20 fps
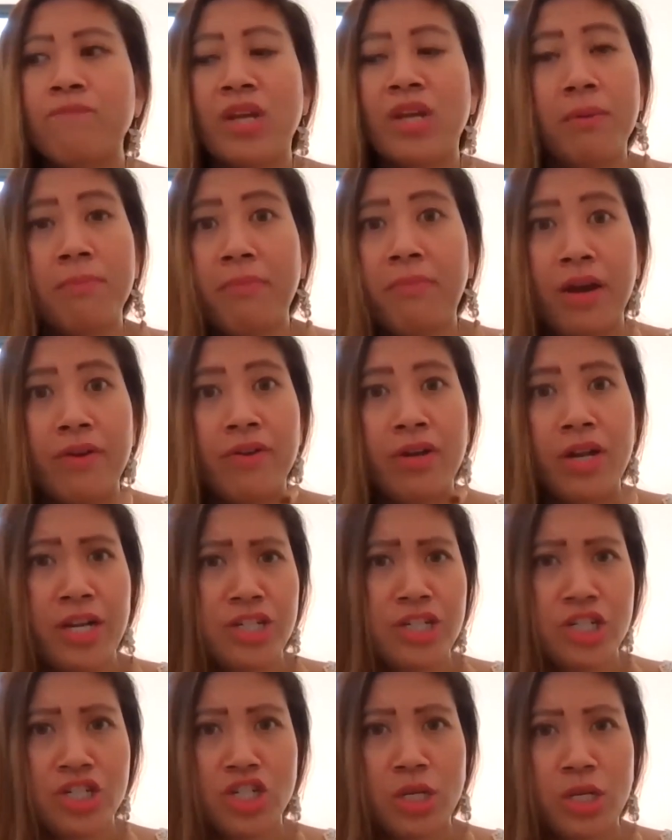And my
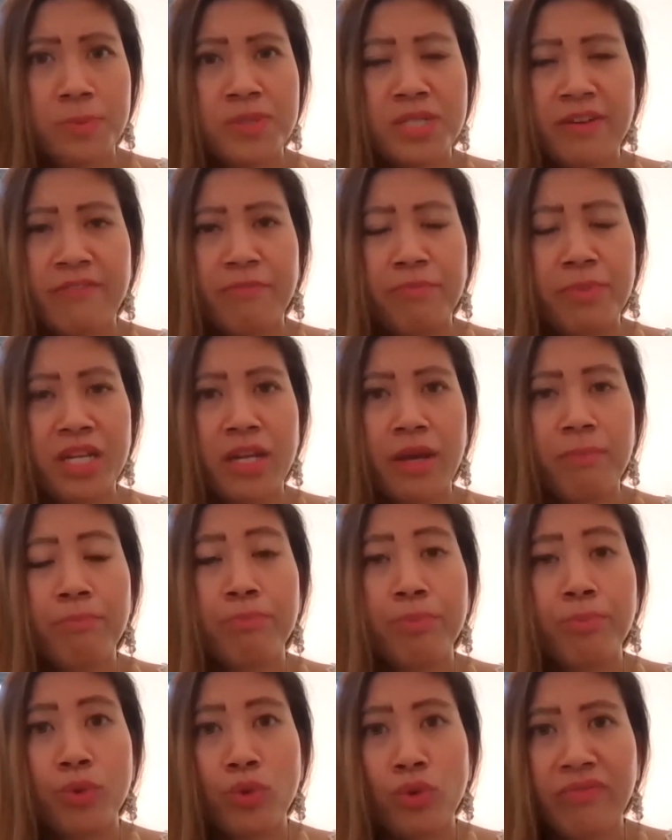relationships have been
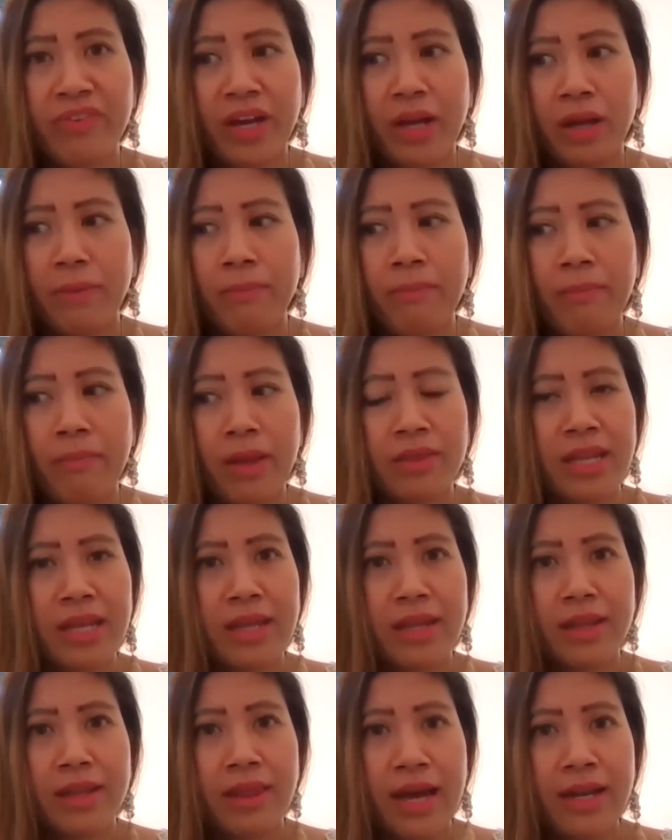improving, and
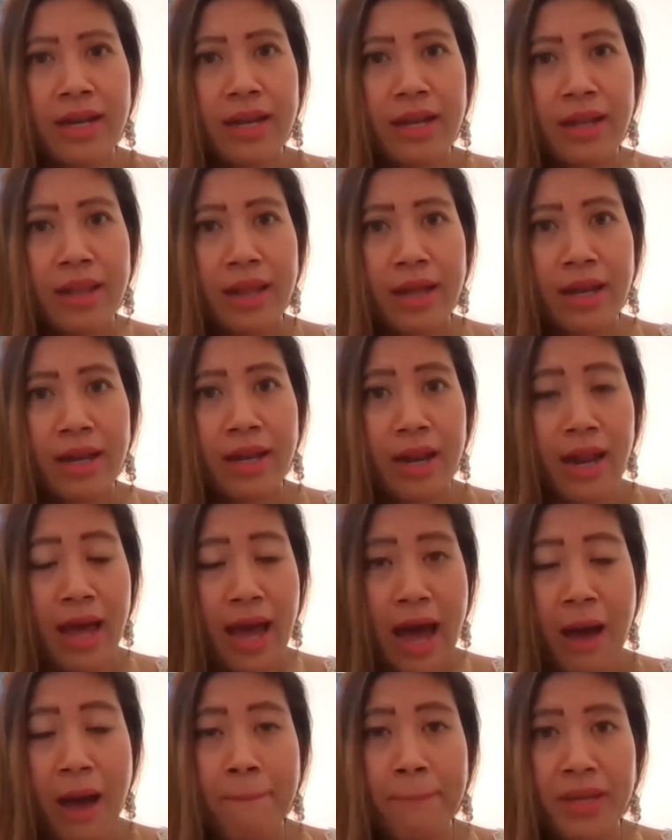it, that that
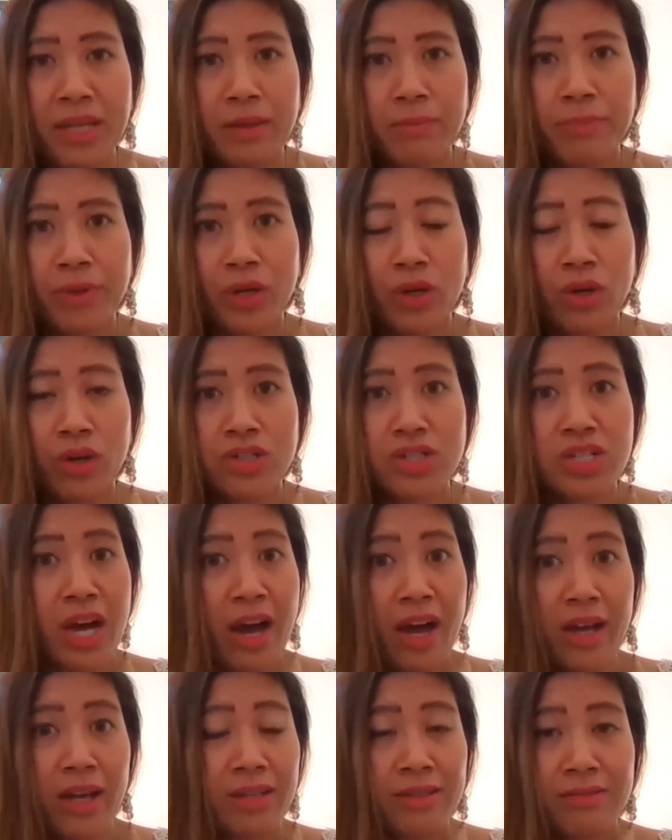happened because
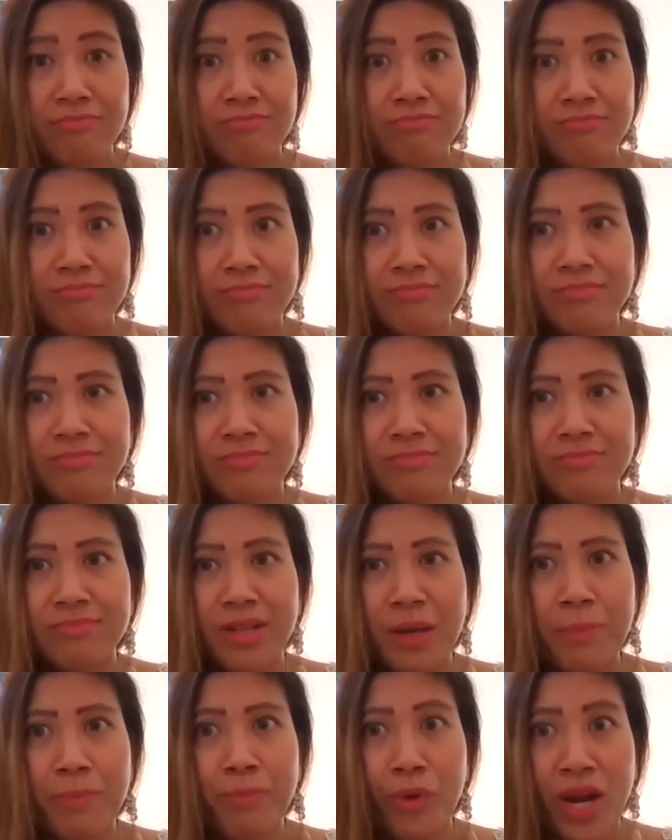I
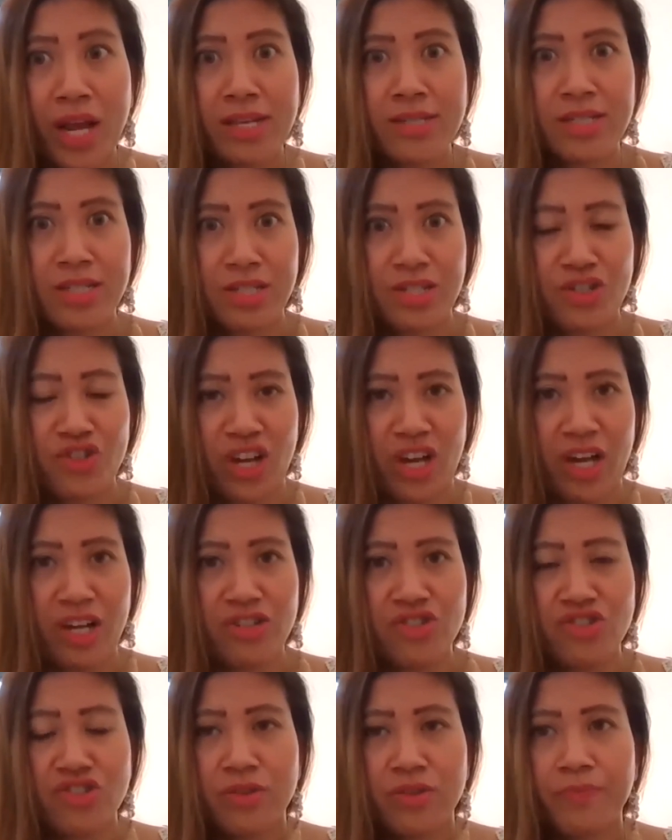embraced
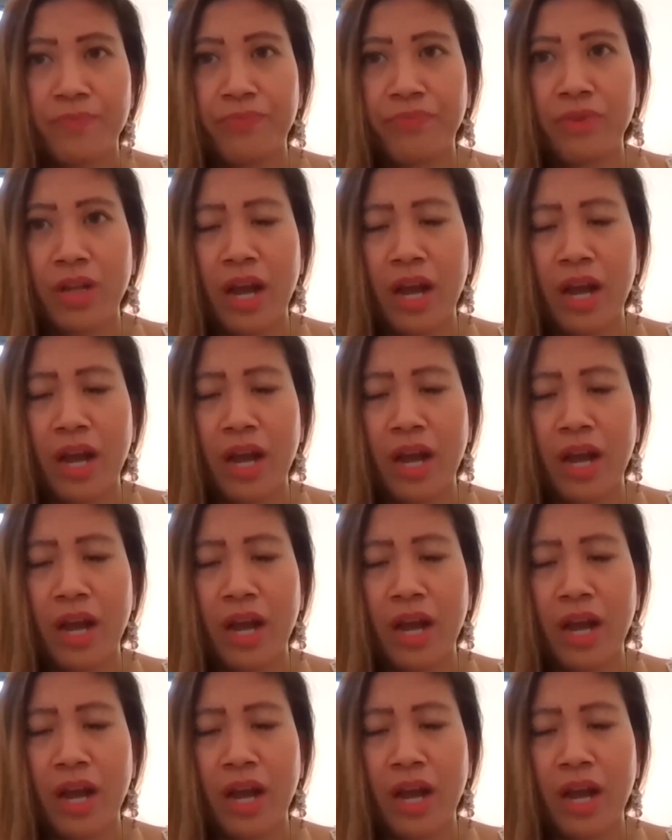change.